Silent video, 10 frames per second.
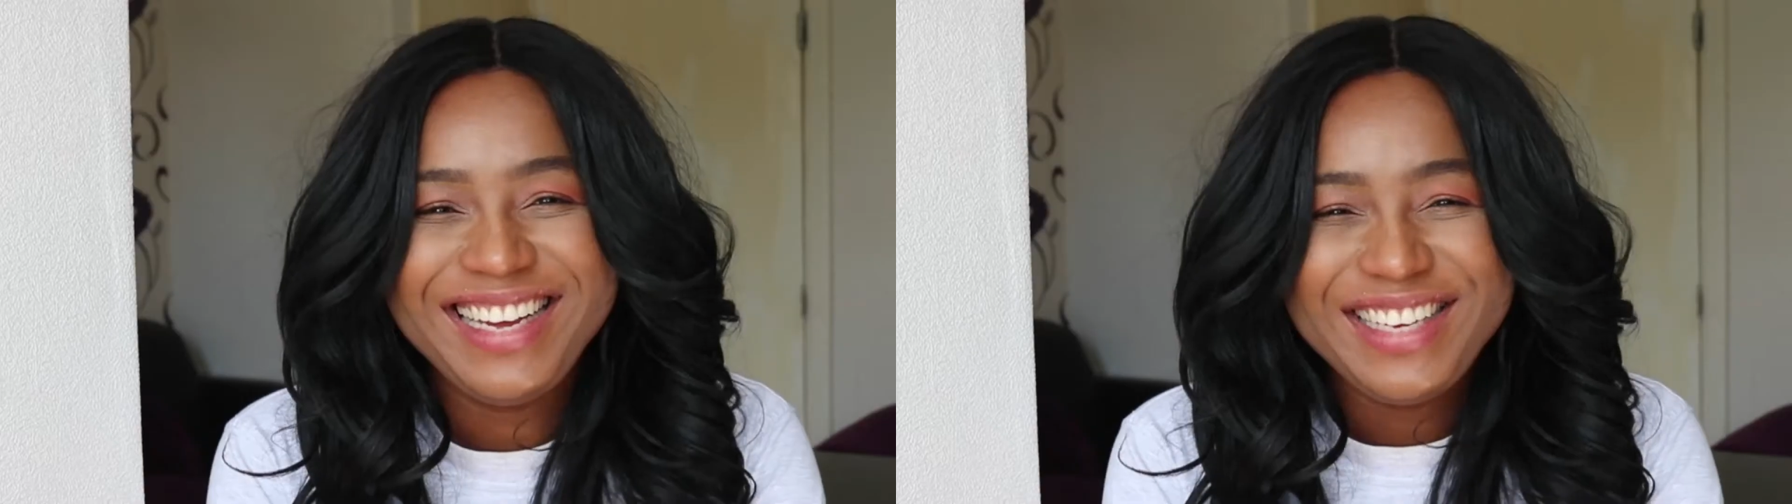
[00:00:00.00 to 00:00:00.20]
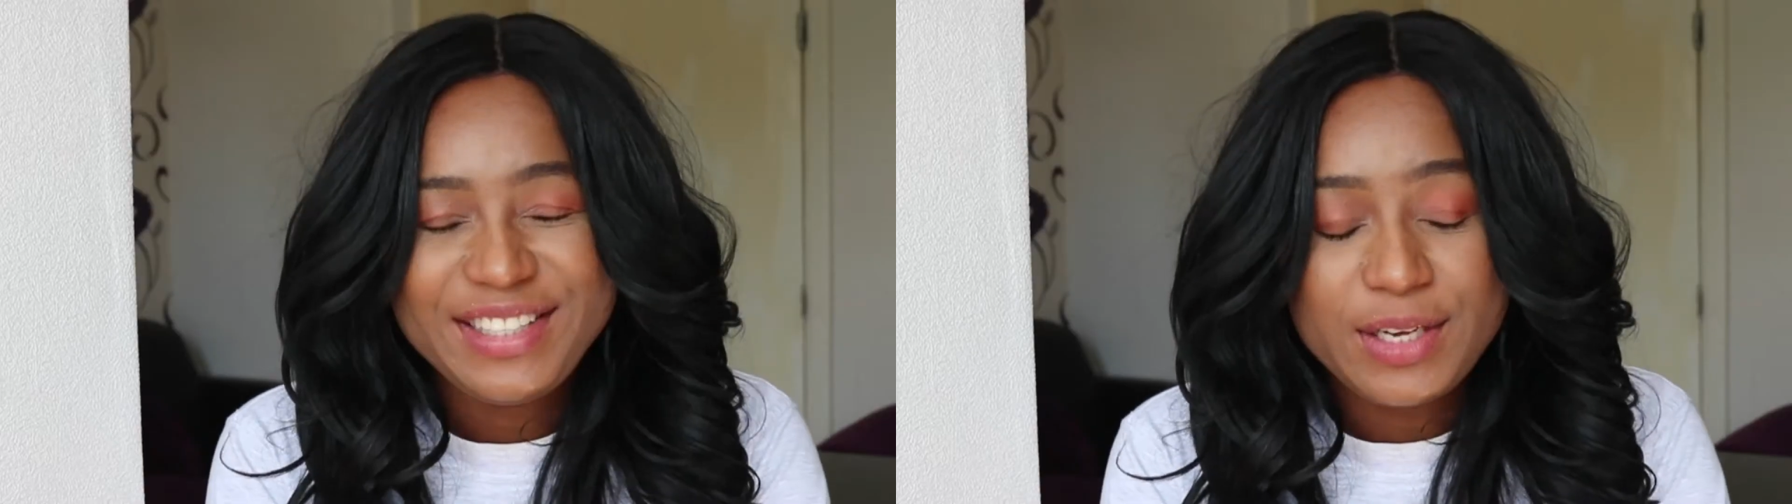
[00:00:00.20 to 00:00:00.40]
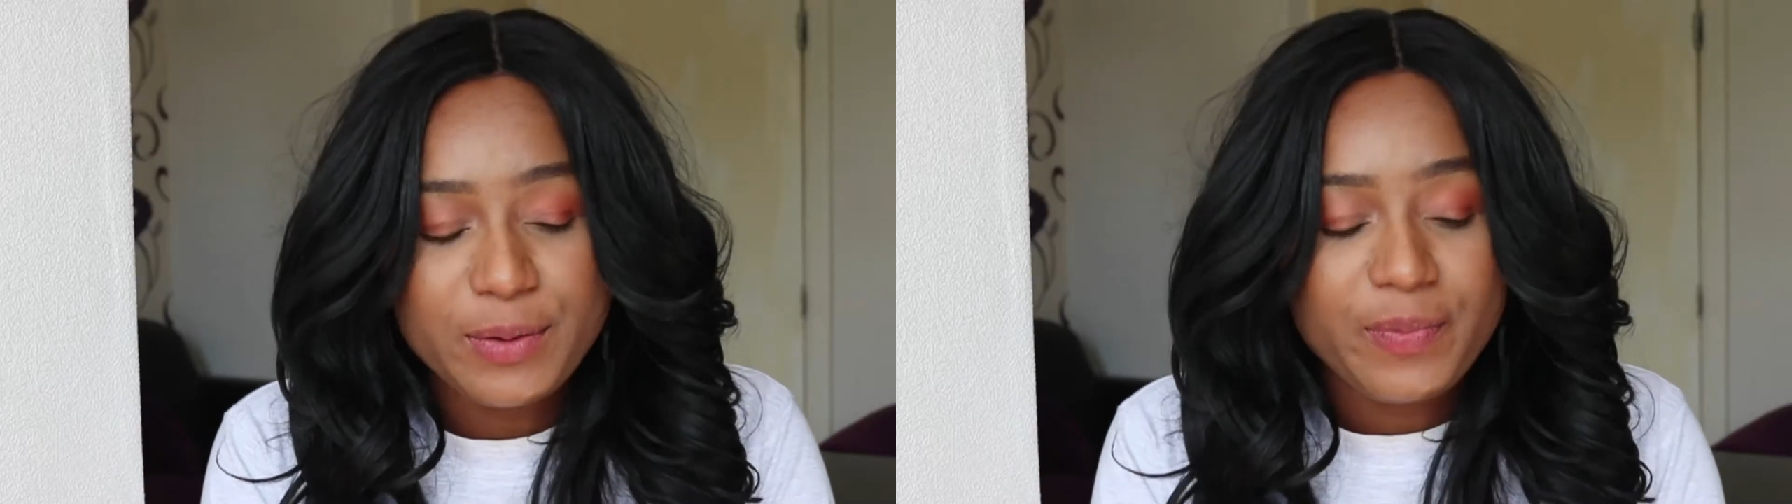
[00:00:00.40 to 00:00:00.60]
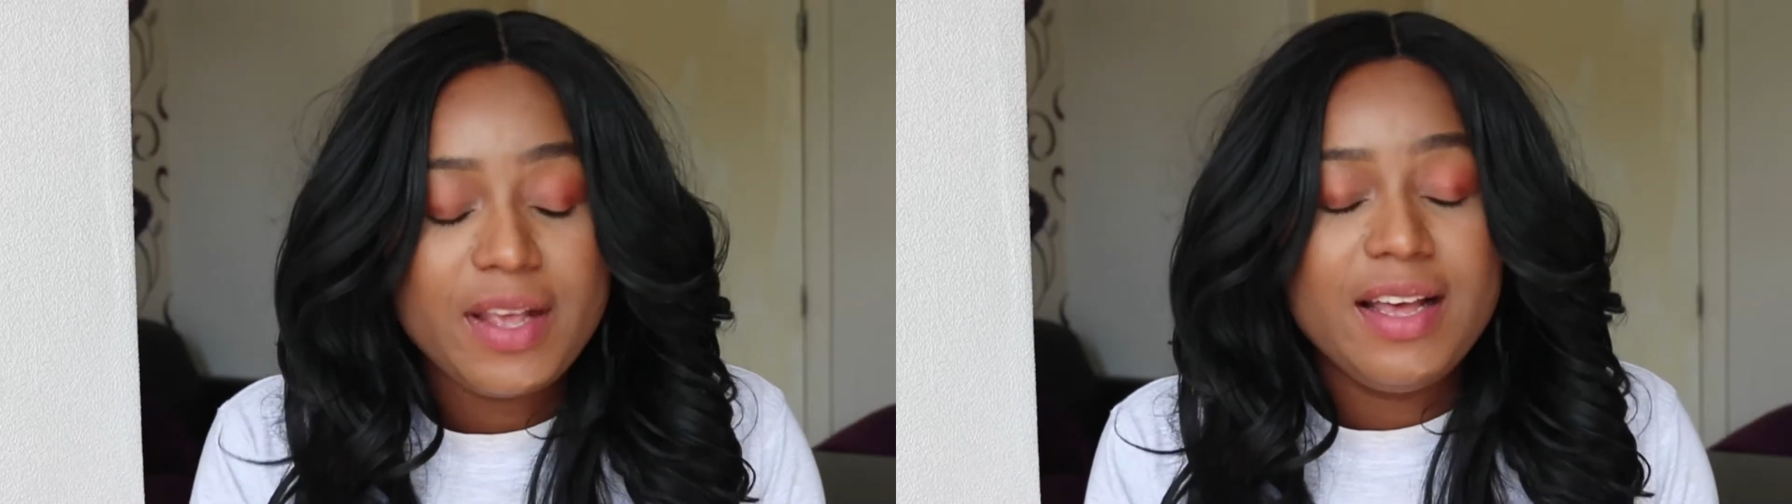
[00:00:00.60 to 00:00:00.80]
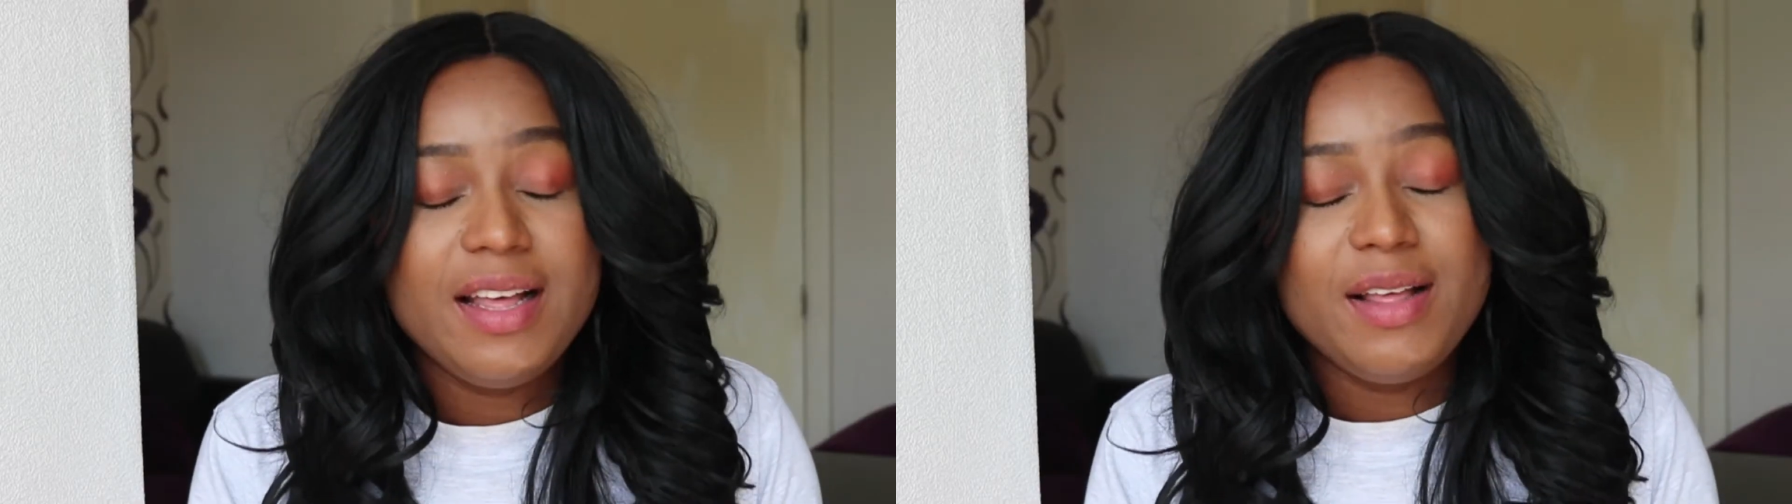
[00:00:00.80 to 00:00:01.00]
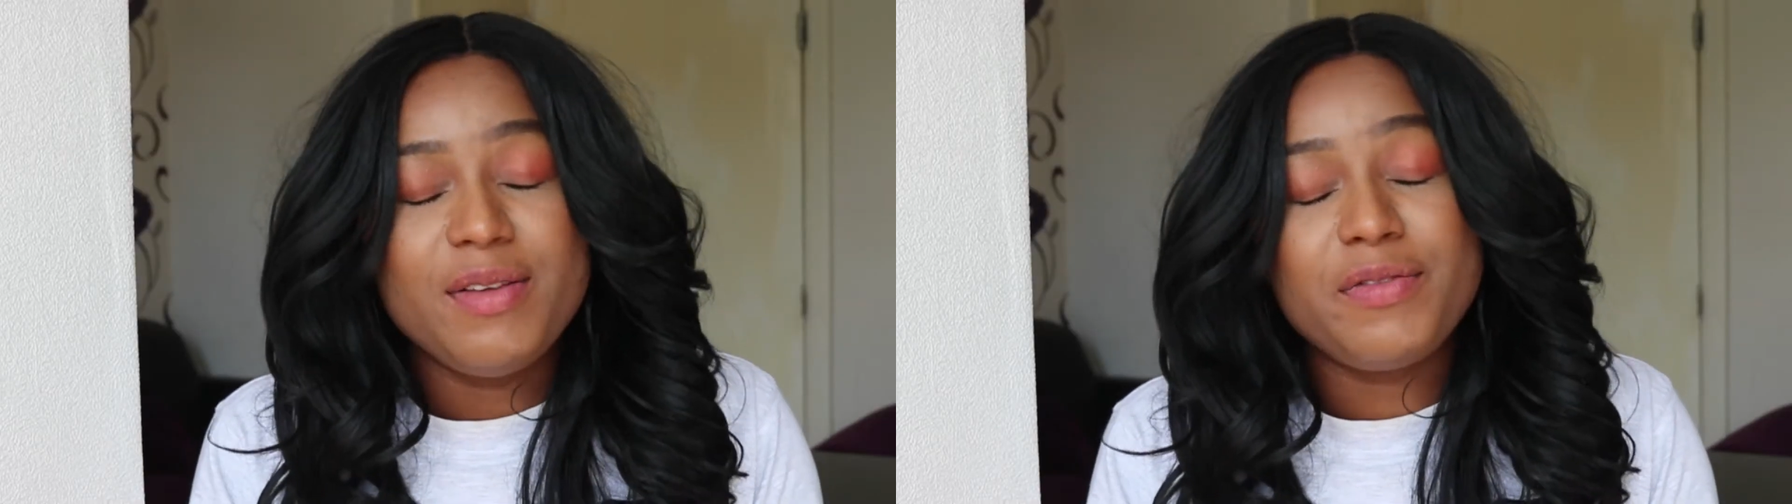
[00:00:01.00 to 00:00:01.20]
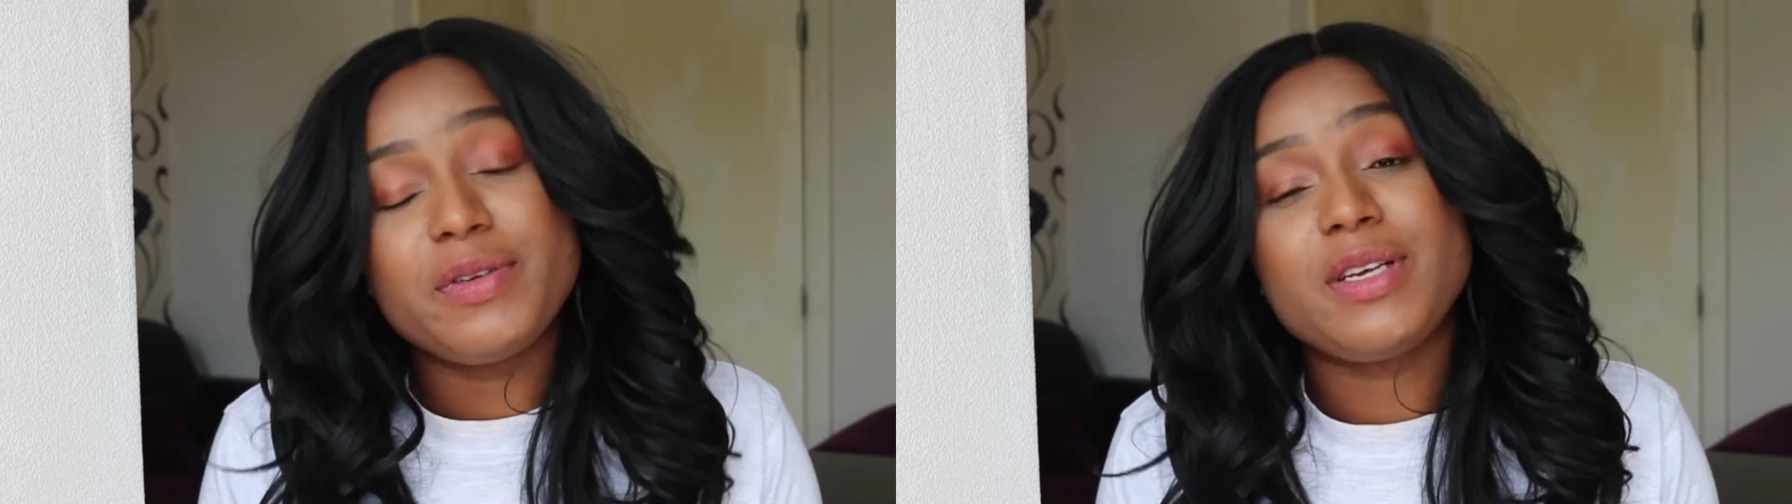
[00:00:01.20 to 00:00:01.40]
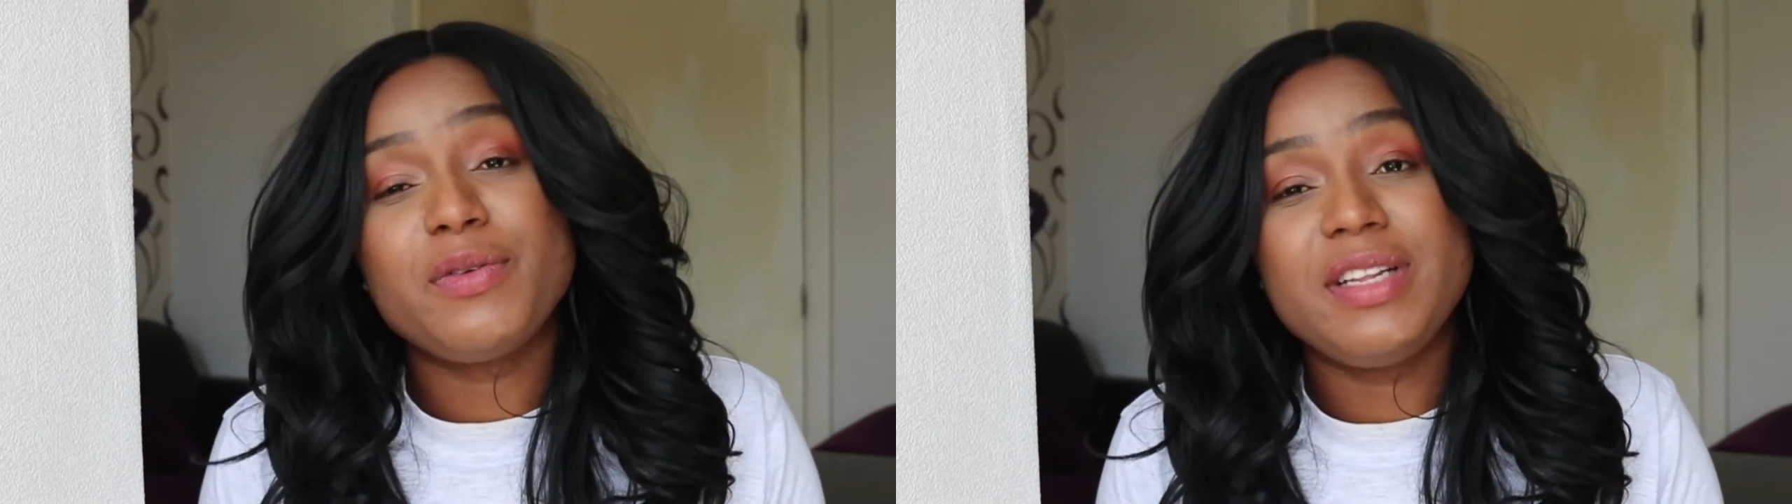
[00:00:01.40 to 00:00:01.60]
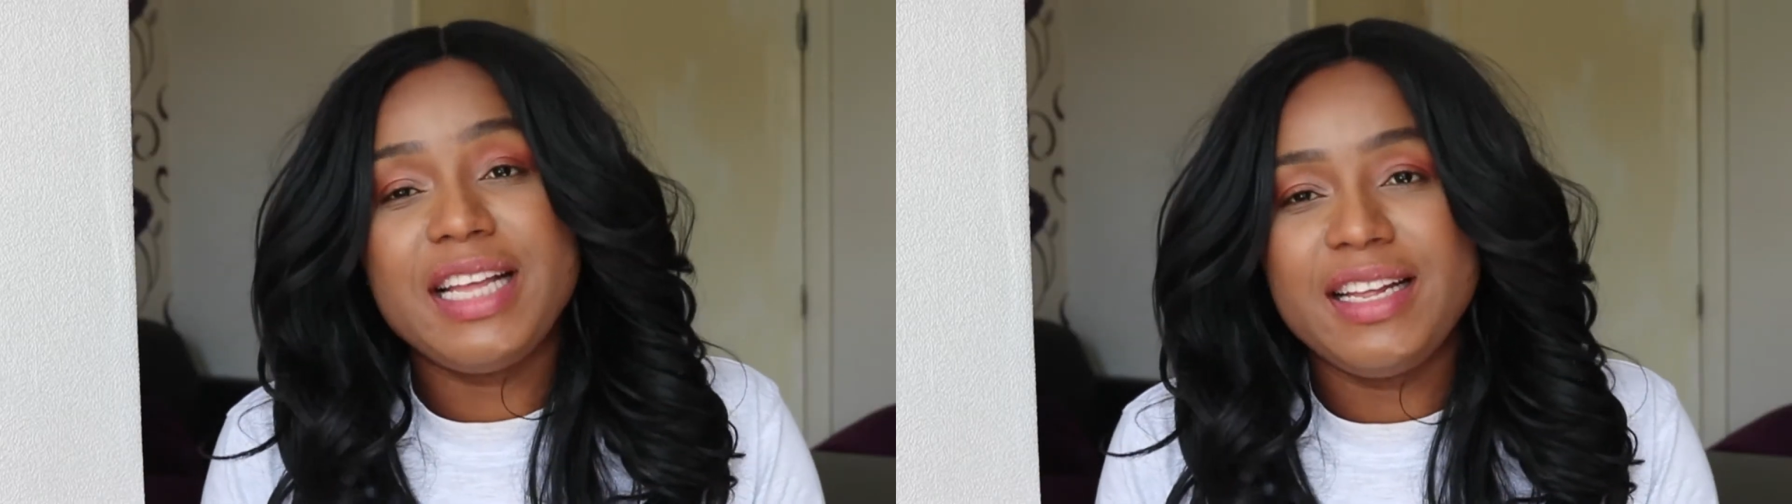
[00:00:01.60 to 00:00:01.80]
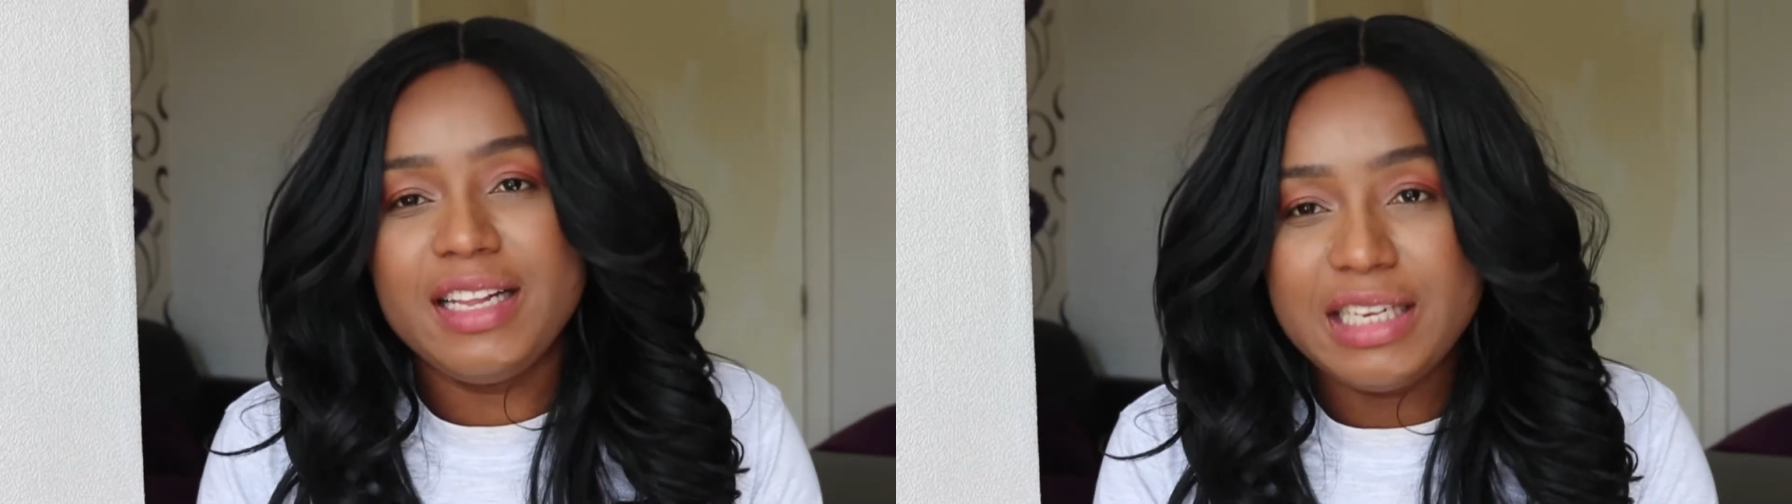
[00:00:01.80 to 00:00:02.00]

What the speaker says: So for someone then